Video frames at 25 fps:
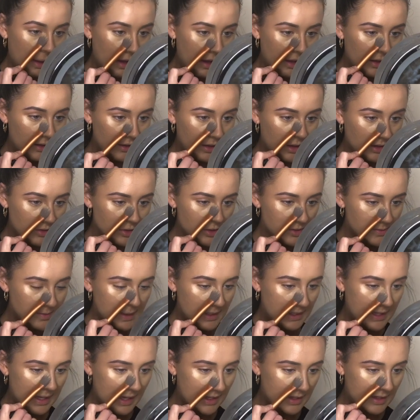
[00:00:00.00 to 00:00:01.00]
And I'll just
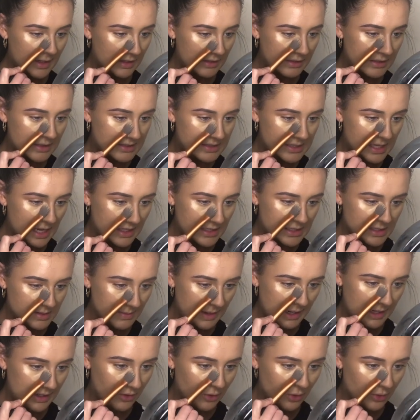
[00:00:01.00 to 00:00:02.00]
begin at the sides of
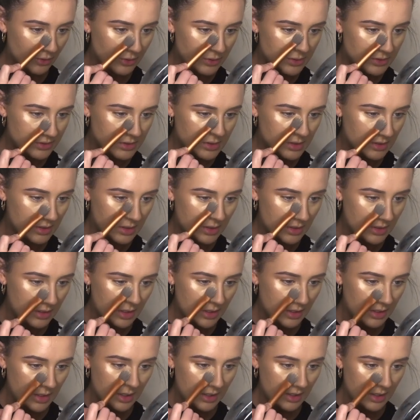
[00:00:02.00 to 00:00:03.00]
my nose
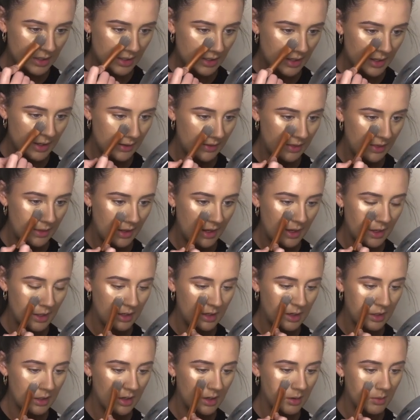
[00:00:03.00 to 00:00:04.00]
and
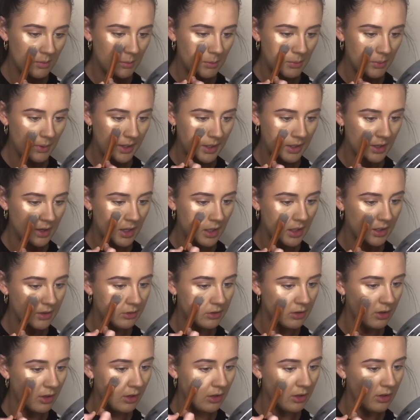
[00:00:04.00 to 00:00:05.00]
then bringing
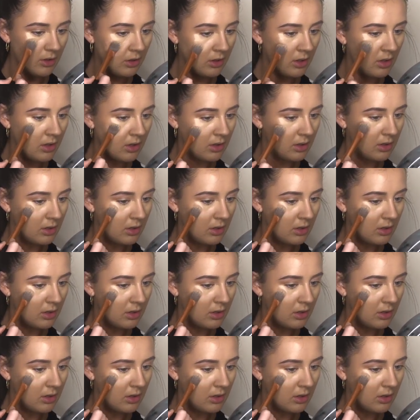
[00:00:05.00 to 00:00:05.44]
that down.